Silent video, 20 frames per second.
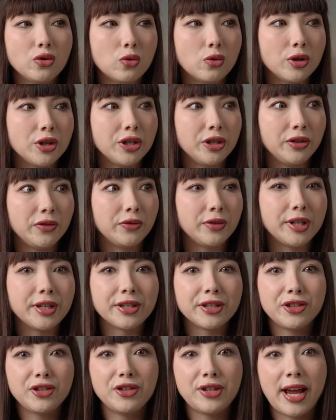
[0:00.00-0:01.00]
or delivering
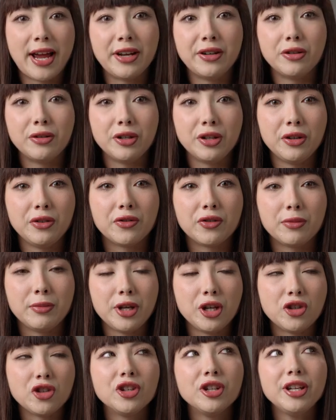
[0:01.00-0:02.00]
standard
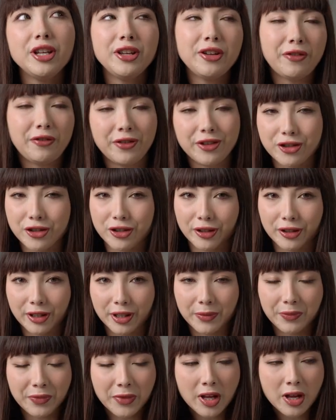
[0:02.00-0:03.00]
information efficiently.
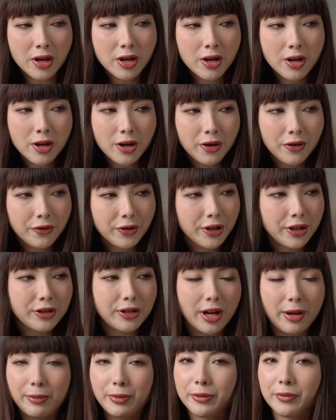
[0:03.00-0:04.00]
For
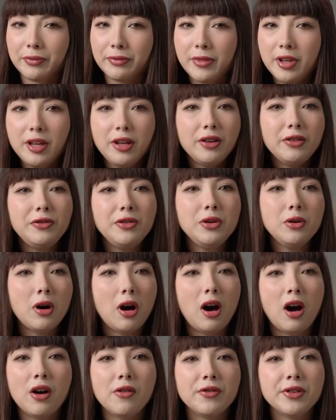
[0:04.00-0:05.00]
example, if you
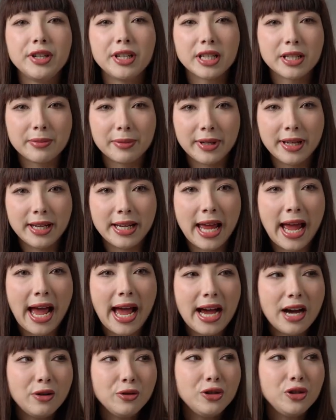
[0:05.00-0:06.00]
often explain
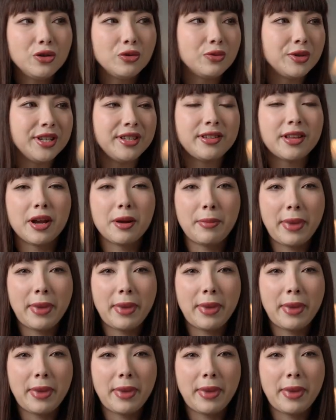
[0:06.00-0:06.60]
how to reset a